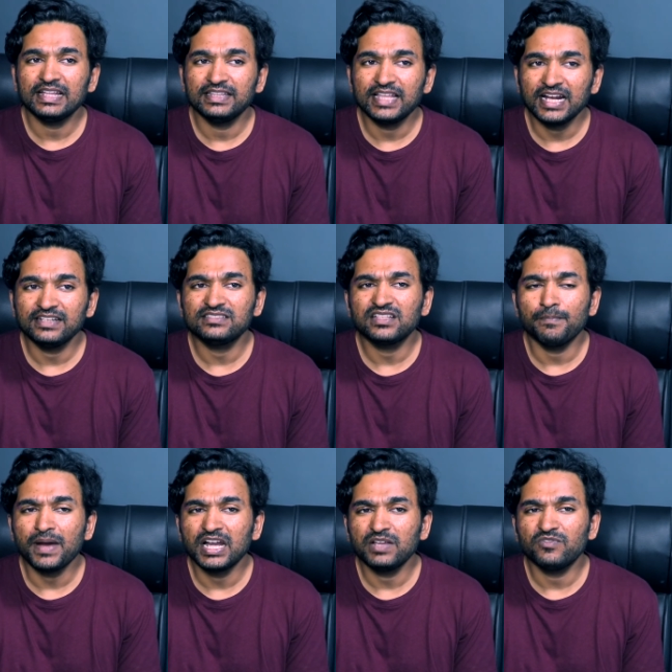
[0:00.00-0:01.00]
that is
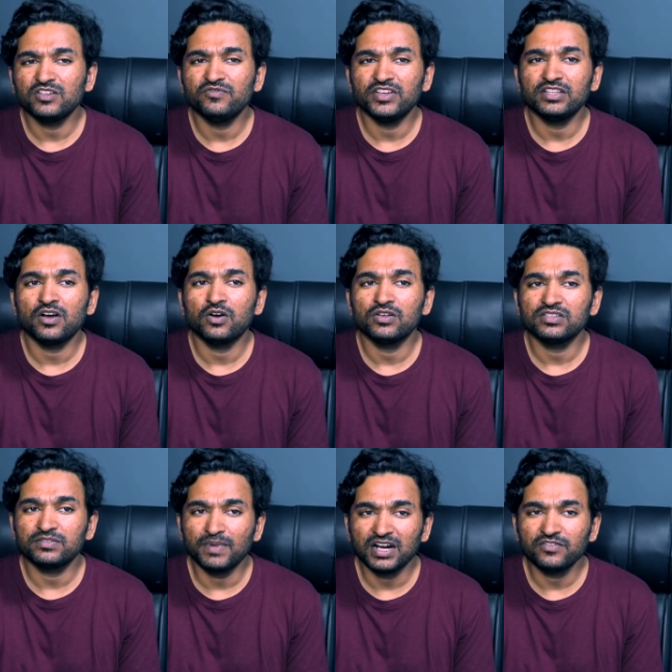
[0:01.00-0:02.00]
compatible with
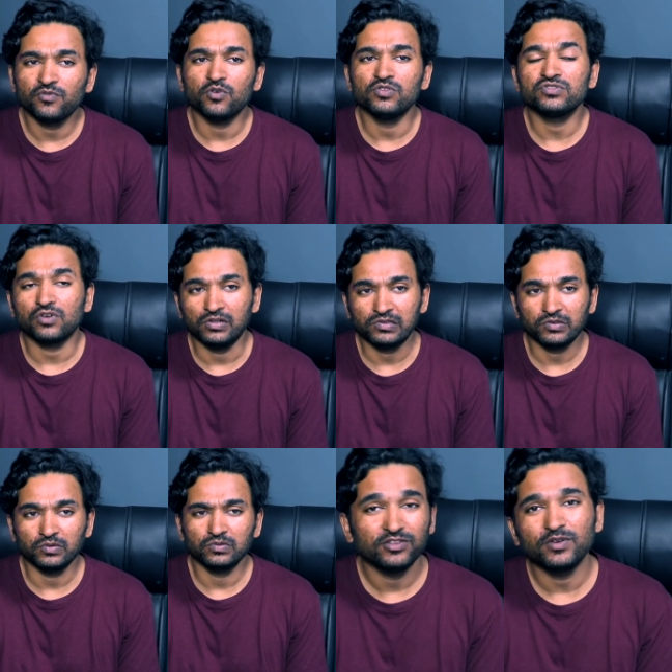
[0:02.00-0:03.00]
smartphones
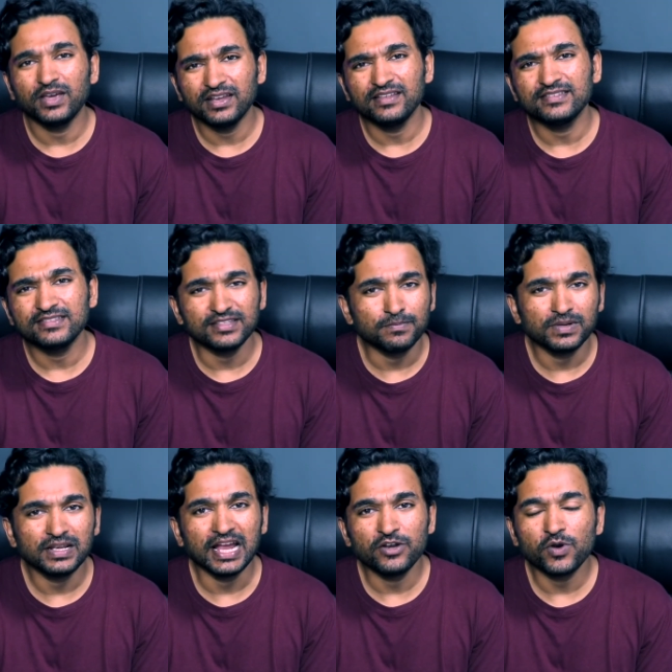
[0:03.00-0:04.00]
also. So here is a simple
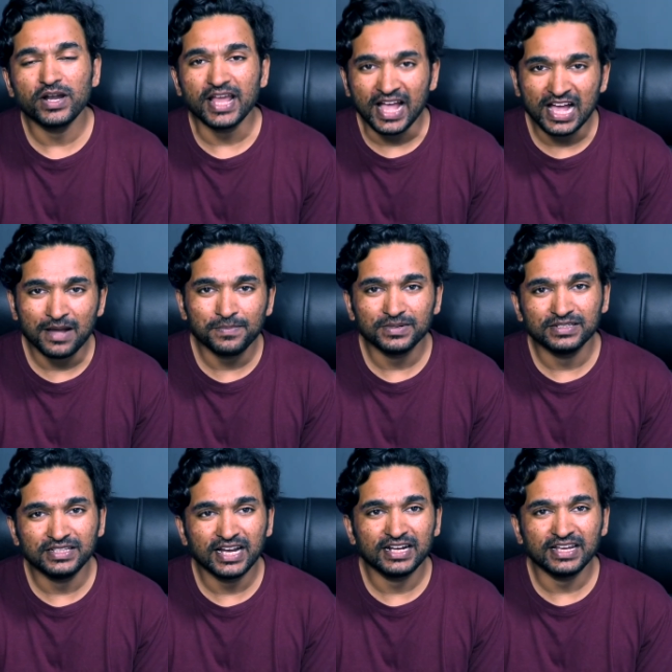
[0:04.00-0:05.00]
Android app
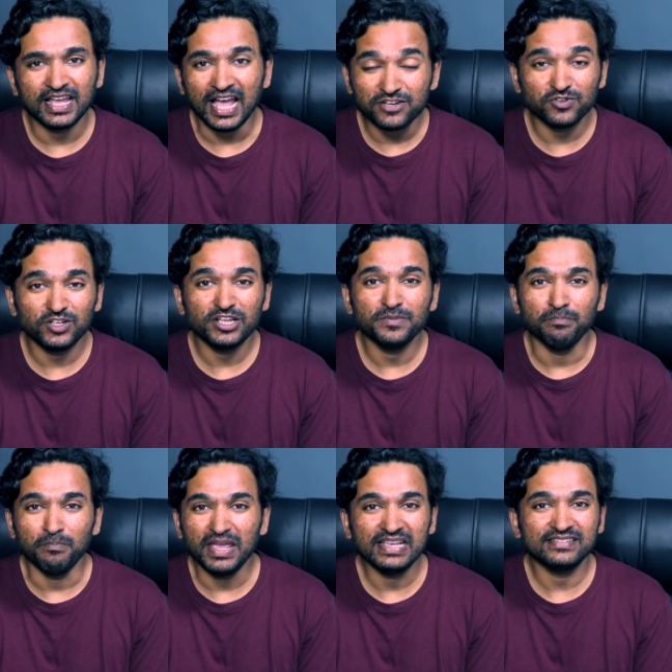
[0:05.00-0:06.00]
that actually
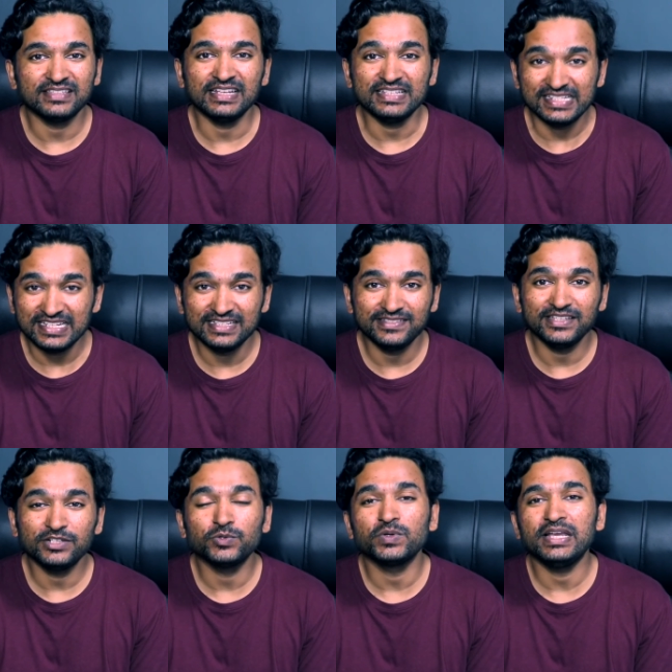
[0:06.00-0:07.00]
makes it easy
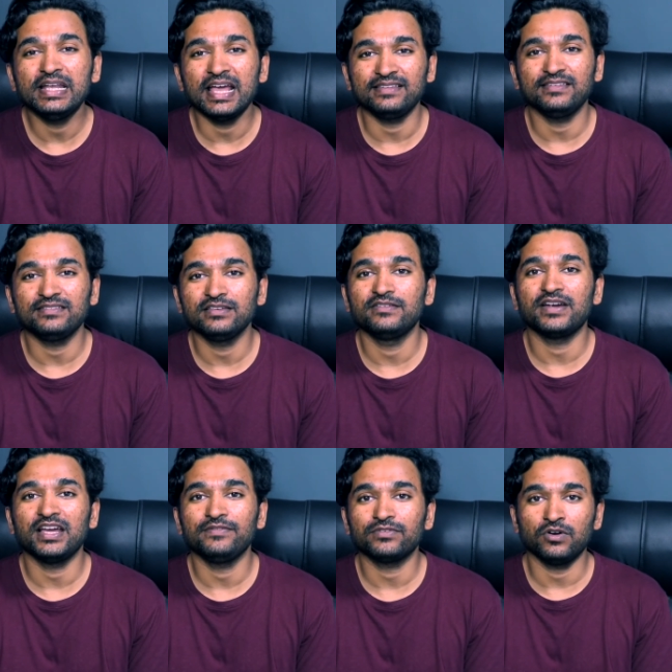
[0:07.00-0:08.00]
to read S S D
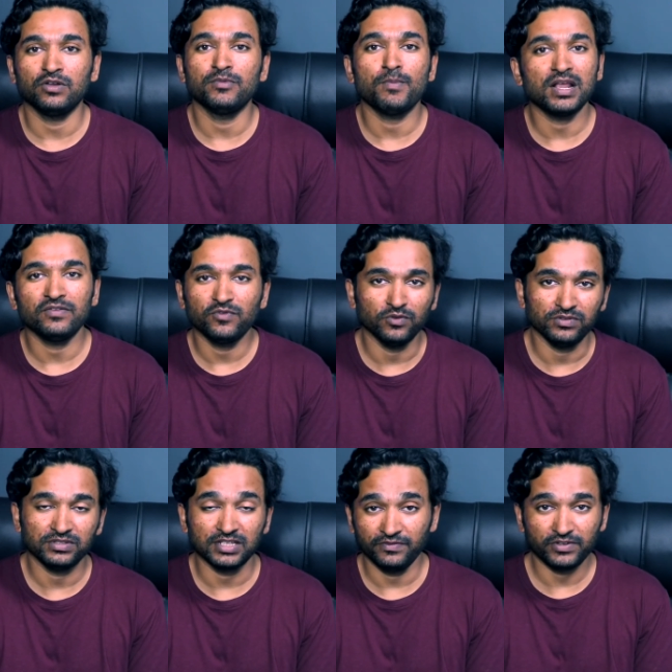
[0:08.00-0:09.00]
drives on mobile
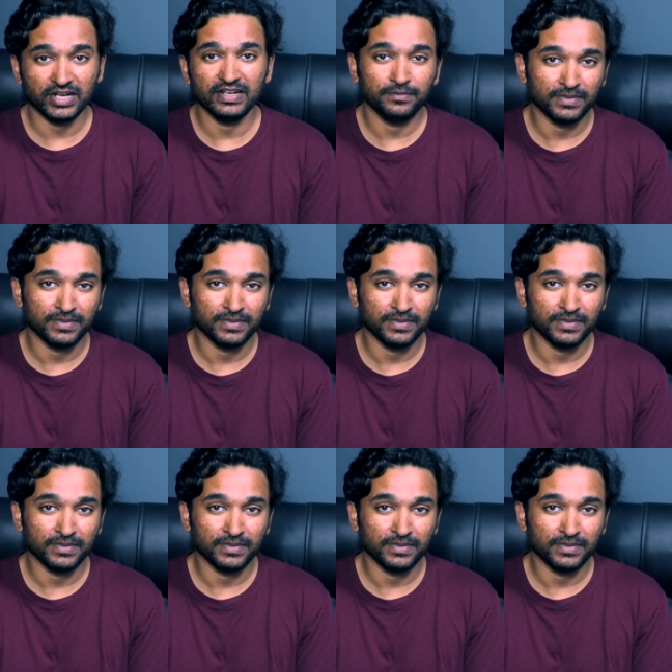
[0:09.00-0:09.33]
phones. I've tried it